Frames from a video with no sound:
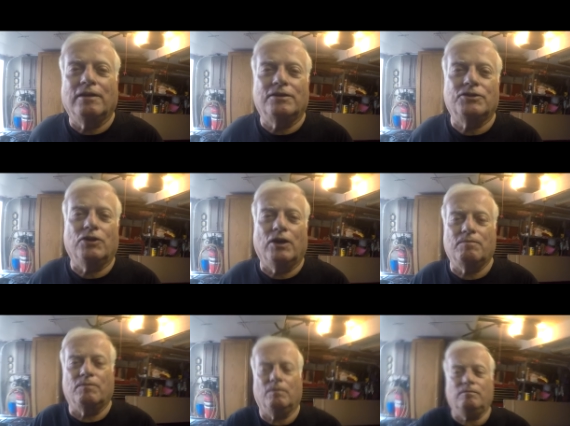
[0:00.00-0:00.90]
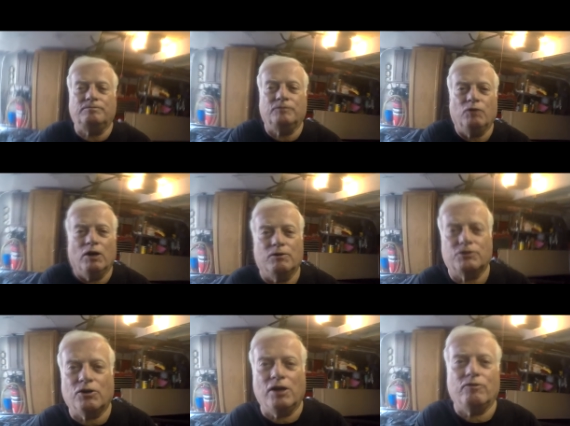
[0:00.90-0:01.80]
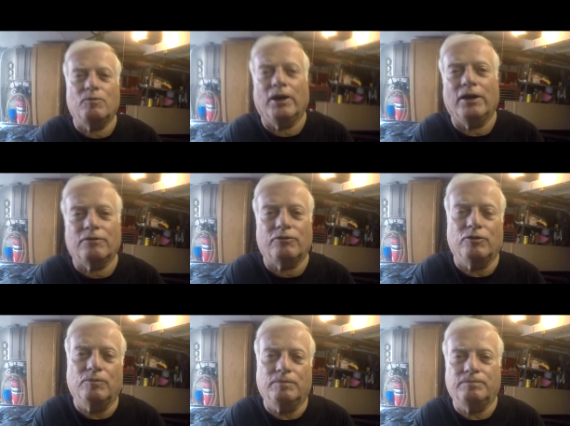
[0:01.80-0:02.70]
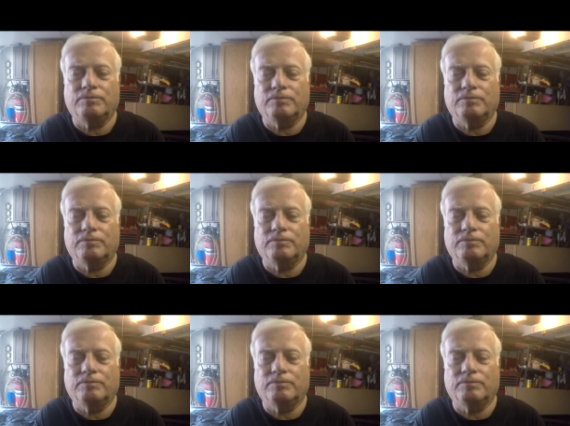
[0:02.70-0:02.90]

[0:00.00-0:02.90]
So I, when I was driving back from,